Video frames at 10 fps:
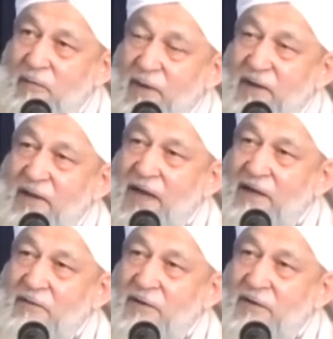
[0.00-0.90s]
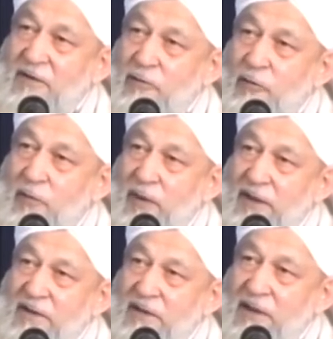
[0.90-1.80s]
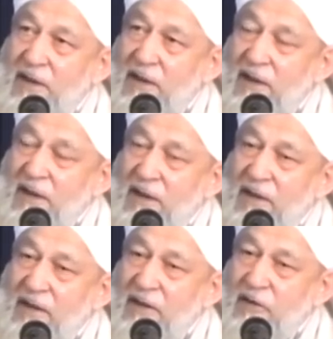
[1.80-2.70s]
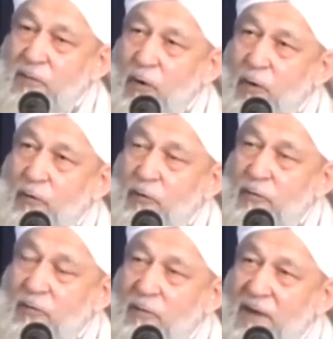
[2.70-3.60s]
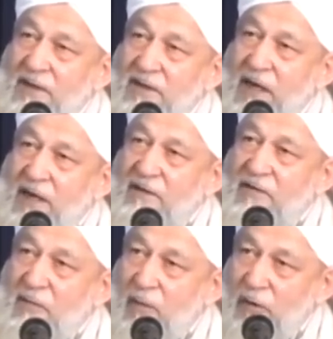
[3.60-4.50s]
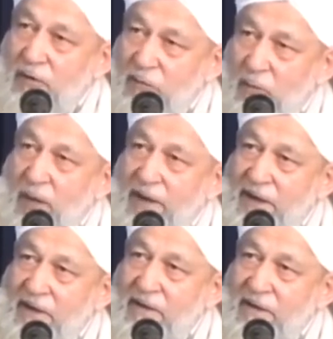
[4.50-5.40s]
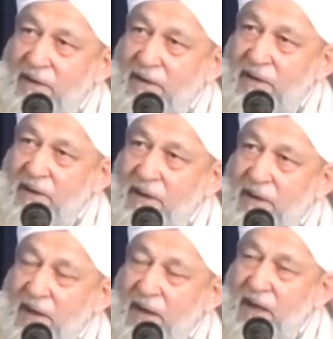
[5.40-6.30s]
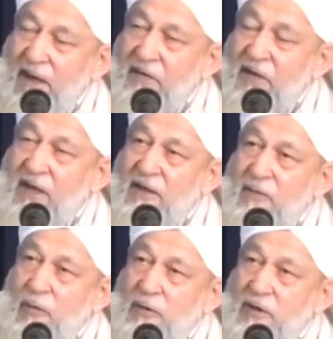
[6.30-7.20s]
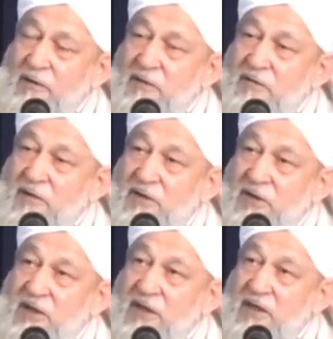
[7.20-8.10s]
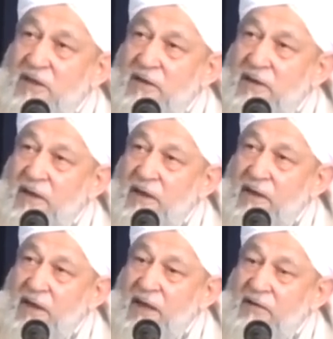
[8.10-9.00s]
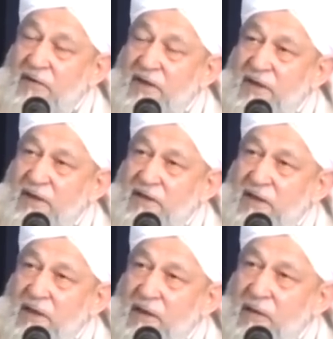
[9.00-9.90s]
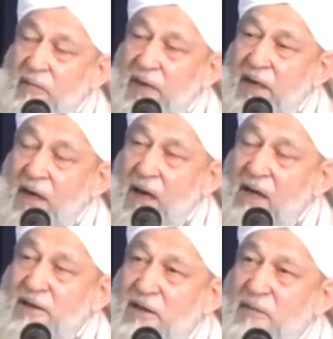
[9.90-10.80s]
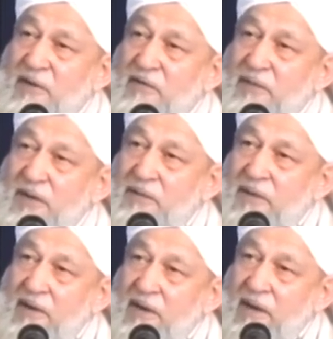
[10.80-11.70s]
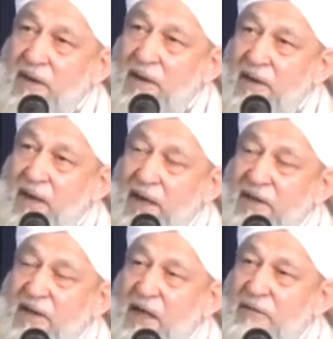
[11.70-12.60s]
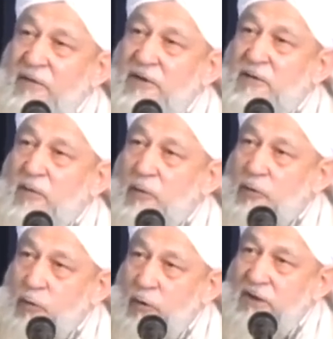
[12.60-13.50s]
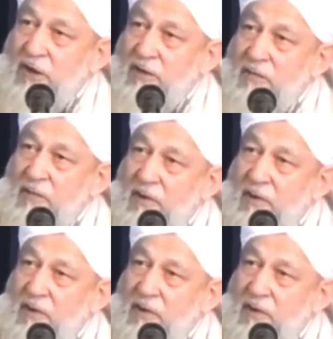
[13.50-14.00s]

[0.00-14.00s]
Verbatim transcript: one, that which took place in the small room by the side of the mosque Mubarak. Yeah. And the other mojaja which was seen and witnessed by a large number of people at the time of Hazrat Muhammad Rasulullah